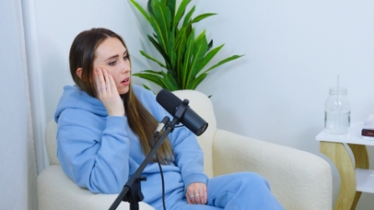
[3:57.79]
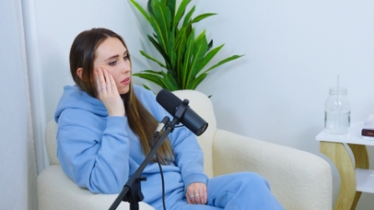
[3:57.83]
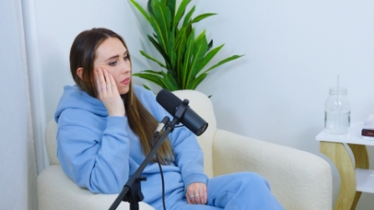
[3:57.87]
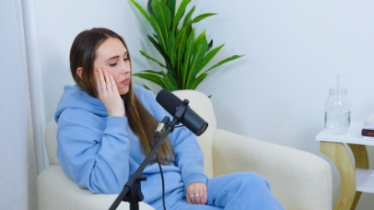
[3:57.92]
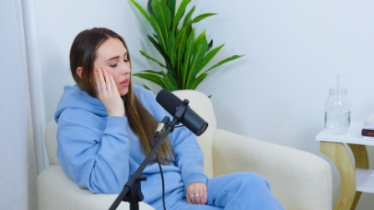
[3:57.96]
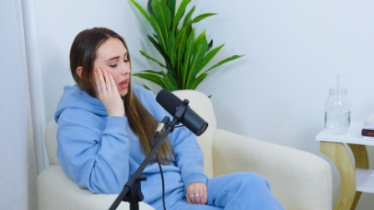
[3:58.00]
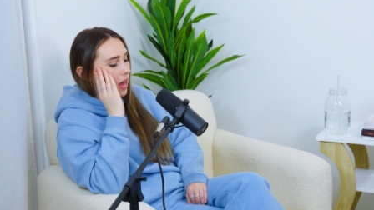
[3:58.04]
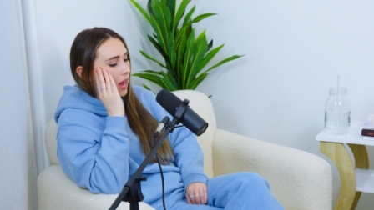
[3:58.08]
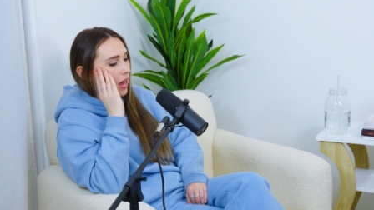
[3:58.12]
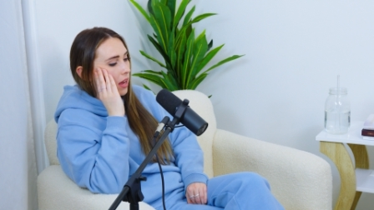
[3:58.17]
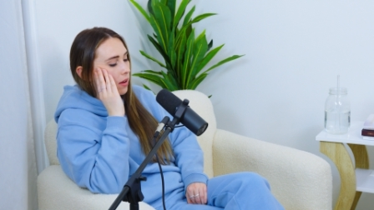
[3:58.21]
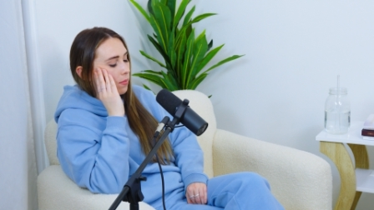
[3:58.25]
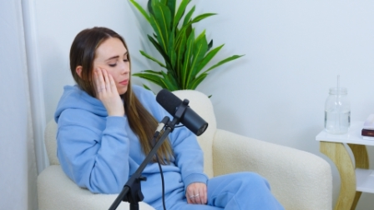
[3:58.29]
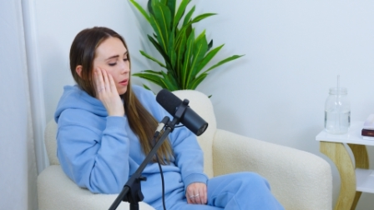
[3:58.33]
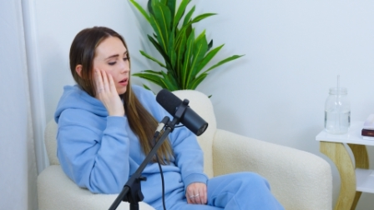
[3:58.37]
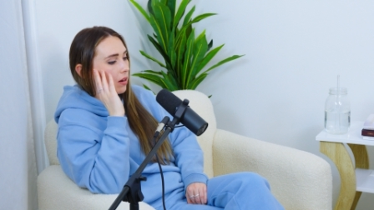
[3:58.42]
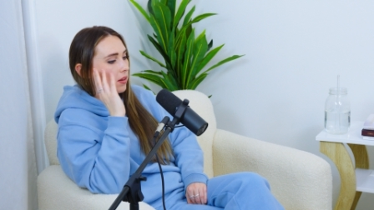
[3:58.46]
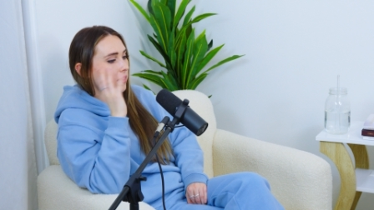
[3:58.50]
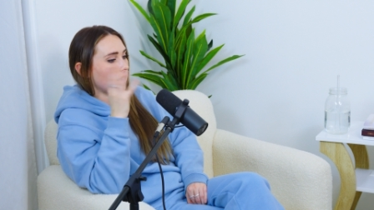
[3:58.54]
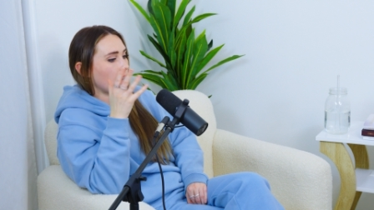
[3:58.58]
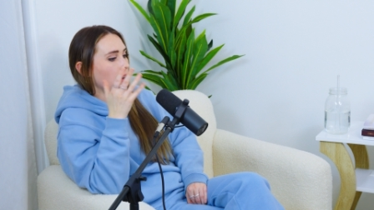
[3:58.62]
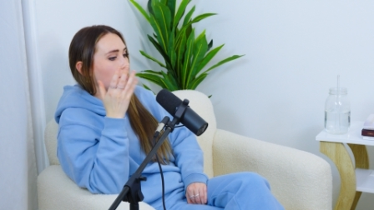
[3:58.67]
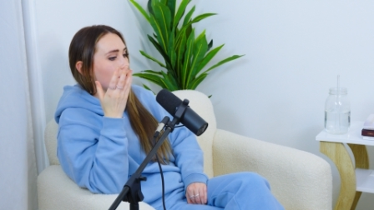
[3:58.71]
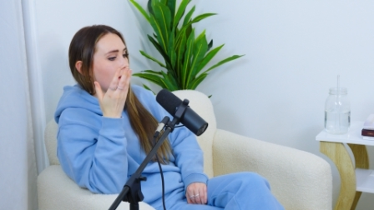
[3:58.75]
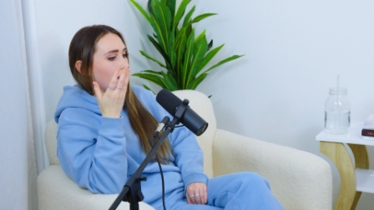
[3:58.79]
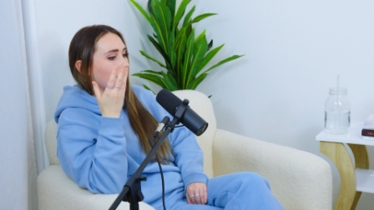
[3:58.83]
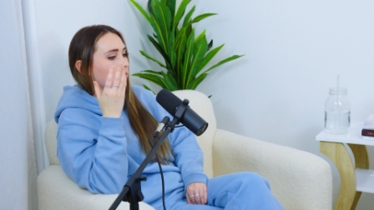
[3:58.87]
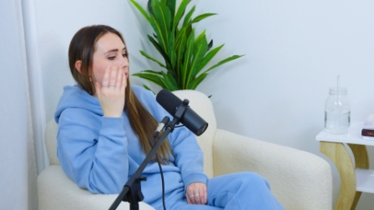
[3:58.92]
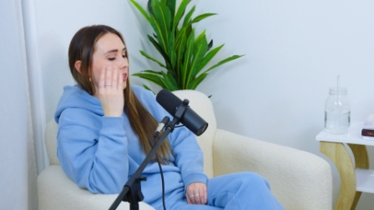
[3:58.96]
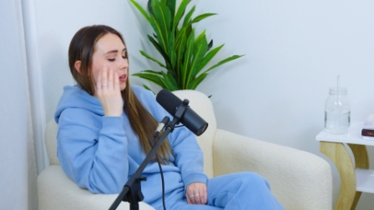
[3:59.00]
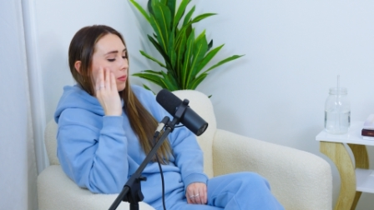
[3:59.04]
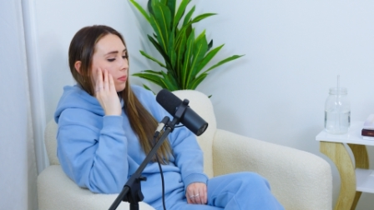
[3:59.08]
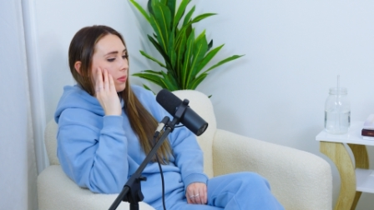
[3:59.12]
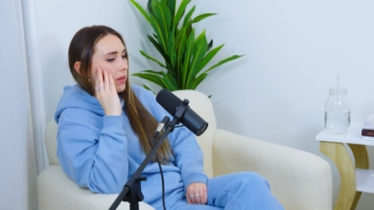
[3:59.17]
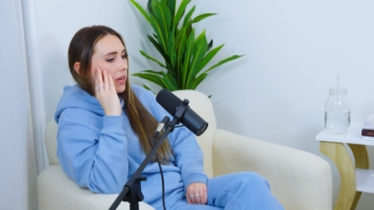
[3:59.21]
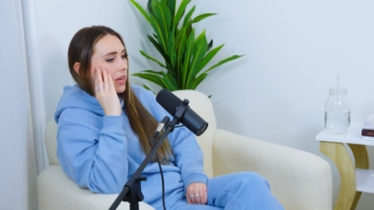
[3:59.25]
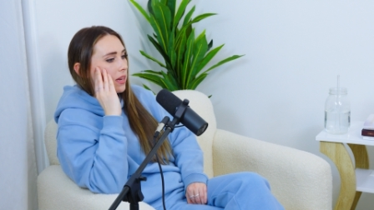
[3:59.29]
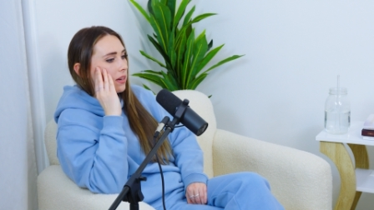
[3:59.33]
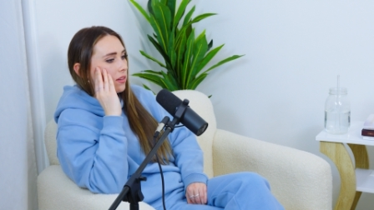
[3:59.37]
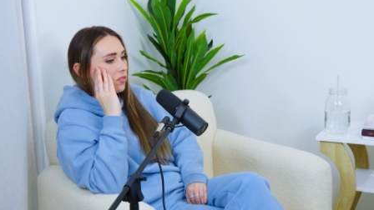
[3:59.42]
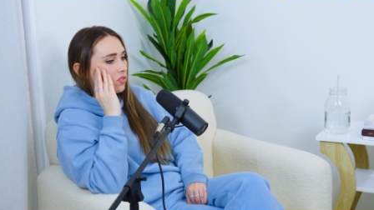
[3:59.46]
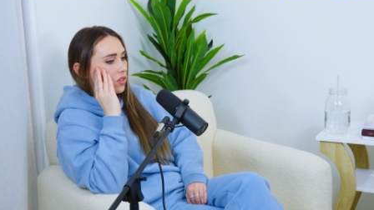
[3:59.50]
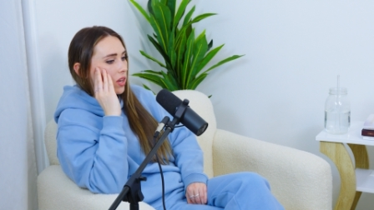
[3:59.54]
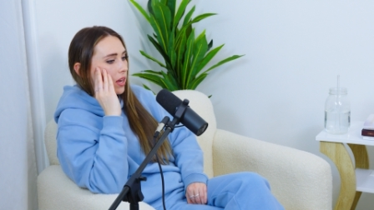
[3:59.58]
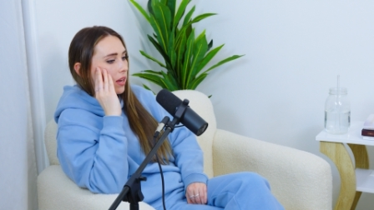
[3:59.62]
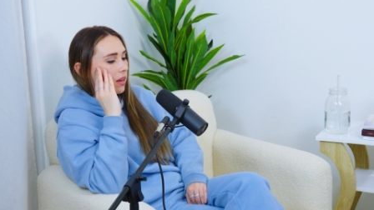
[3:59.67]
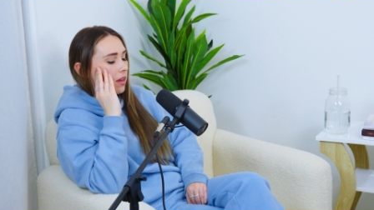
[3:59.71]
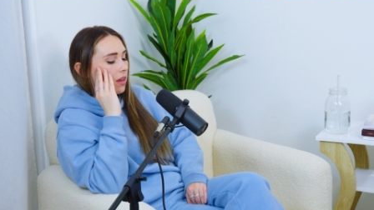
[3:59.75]
of that crafting a plan
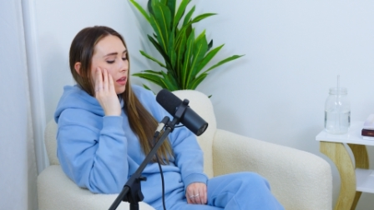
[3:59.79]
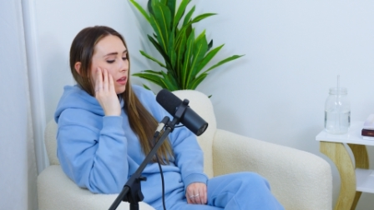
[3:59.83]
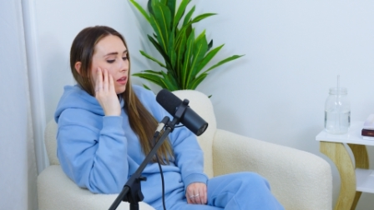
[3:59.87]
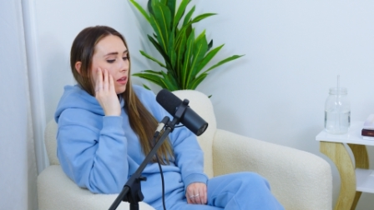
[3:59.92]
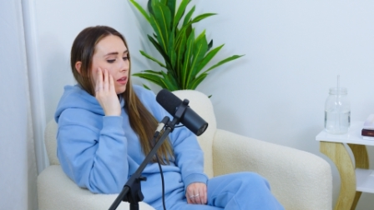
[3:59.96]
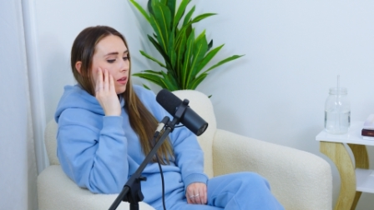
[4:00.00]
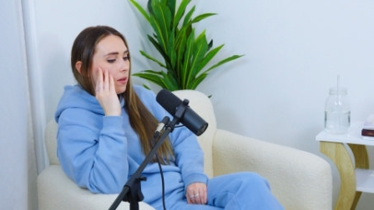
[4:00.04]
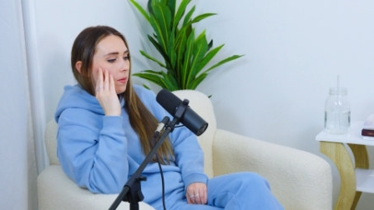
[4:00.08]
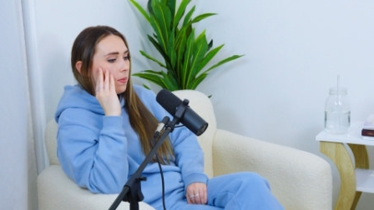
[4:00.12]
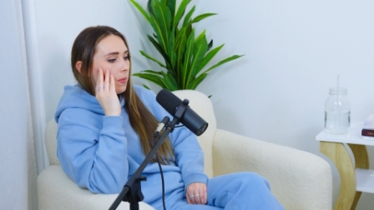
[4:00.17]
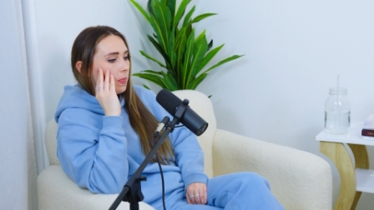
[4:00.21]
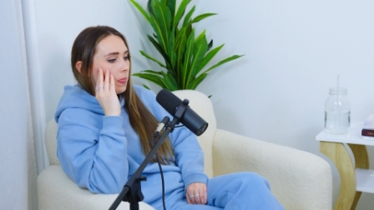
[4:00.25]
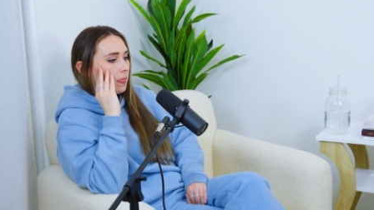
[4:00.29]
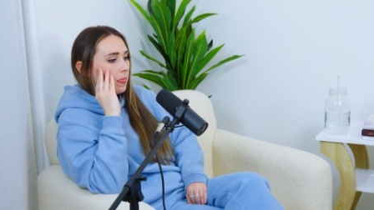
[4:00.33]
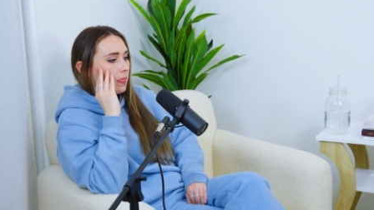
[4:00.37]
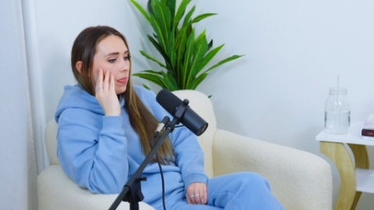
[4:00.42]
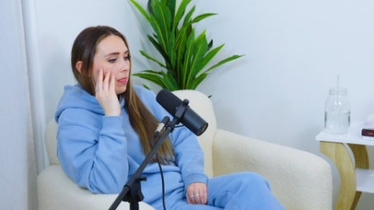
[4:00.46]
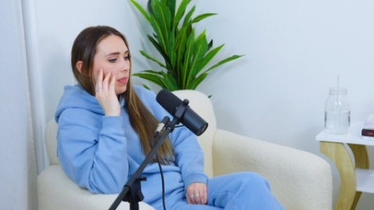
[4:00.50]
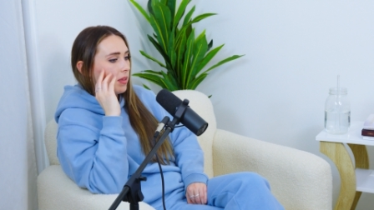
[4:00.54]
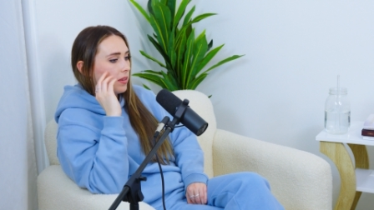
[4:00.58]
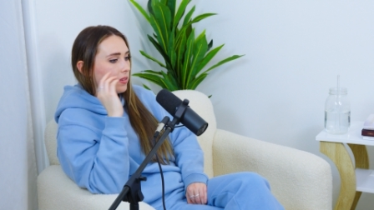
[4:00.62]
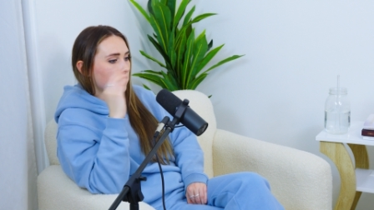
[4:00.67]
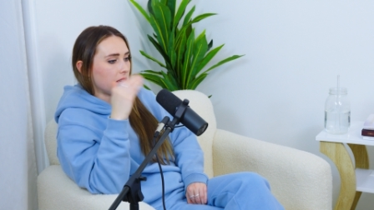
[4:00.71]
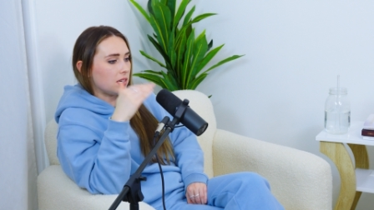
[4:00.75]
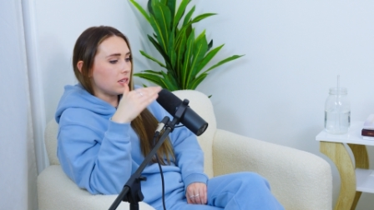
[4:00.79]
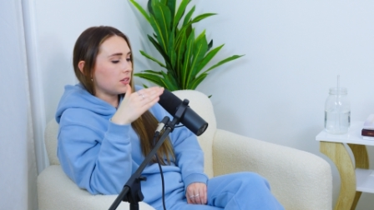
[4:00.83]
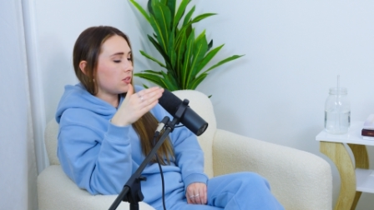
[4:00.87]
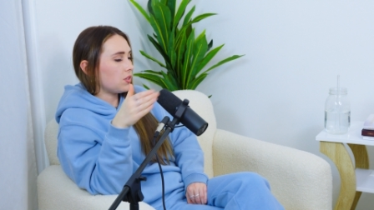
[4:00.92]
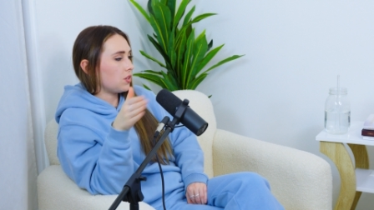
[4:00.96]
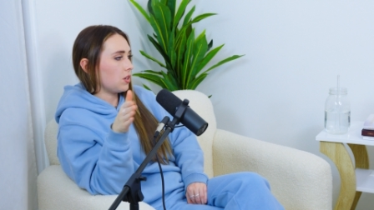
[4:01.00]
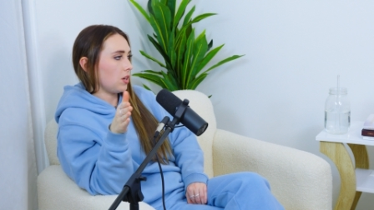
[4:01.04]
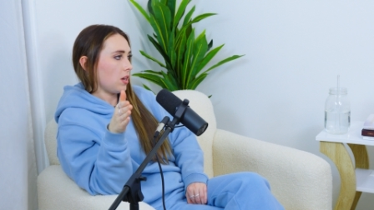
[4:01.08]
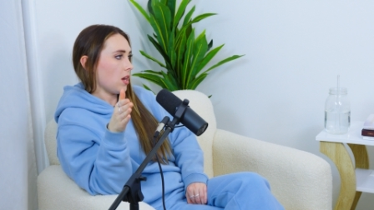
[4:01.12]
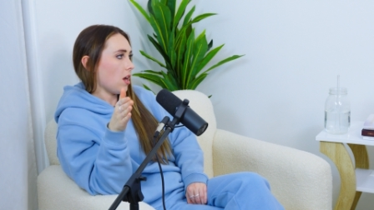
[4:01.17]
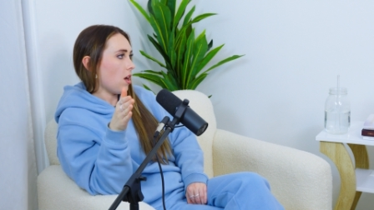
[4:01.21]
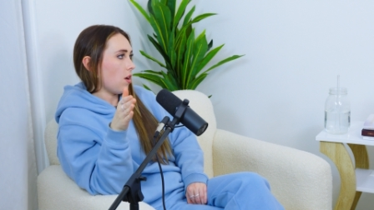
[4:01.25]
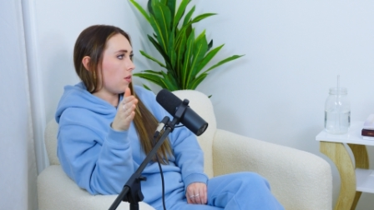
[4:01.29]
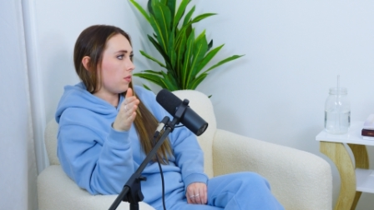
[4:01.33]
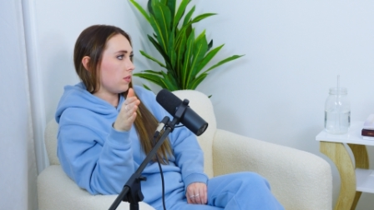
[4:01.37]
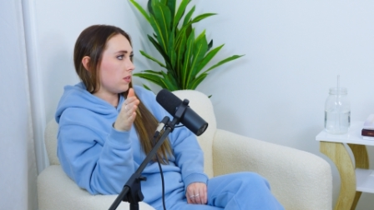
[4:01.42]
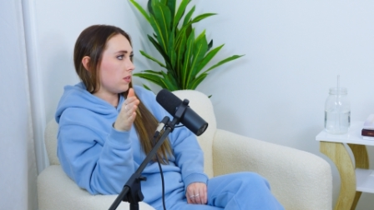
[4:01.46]
is like, this needs to go.